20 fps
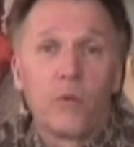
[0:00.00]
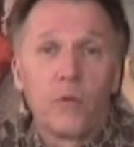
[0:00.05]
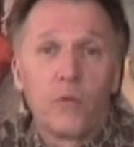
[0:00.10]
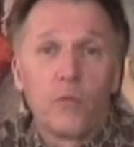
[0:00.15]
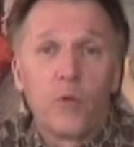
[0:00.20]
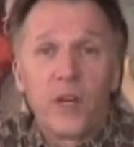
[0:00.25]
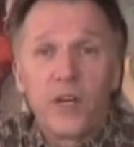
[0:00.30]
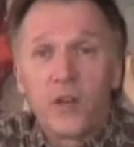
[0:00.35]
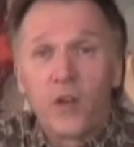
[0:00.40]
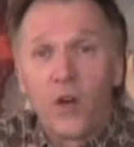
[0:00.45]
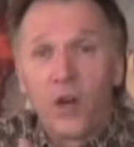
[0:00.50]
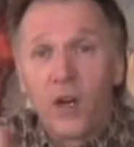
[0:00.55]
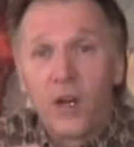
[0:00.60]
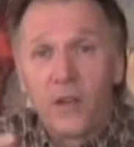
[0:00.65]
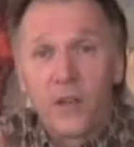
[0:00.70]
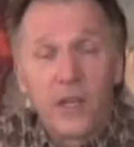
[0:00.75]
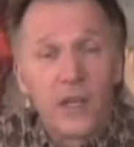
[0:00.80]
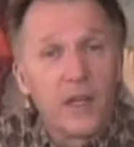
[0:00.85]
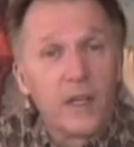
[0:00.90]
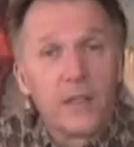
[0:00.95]
written all
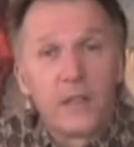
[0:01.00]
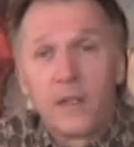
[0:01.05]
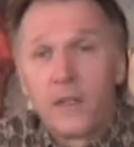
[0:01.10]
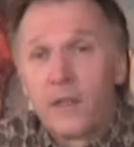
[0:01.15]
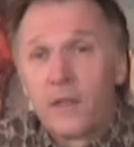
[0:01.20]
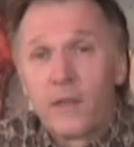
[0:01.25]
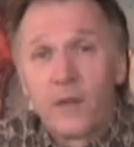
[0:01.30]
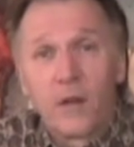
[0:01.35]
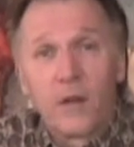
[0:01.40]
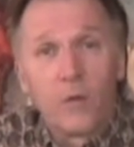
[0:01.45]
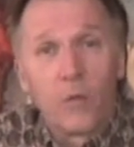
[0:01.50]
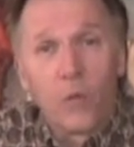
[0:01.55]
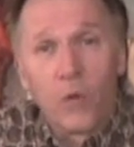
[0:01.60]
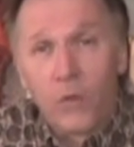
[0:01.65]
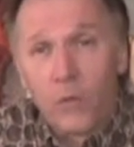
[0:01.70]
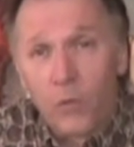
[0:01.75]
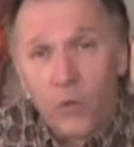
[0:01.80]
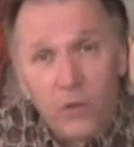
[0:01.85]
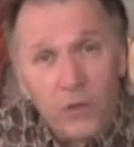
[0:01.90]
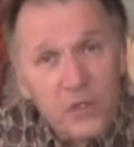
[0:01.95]
of the uh,
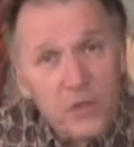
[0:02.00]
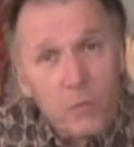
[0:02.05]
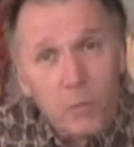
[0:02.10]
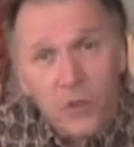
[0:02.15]
world's